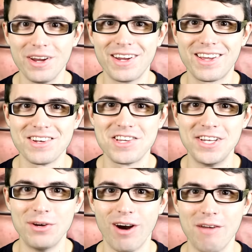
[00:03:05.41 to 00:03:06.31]
we can
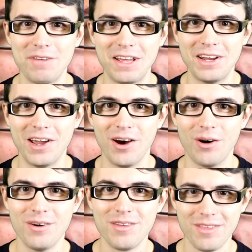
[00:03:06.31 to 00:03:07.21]
continue our
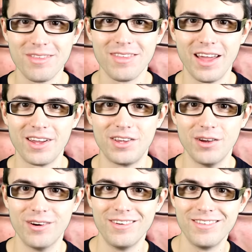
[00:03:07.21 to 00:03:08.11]
video. Thank
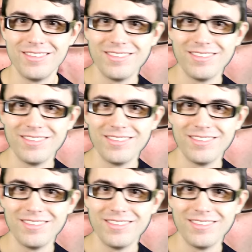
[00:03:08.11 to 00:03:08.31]
you.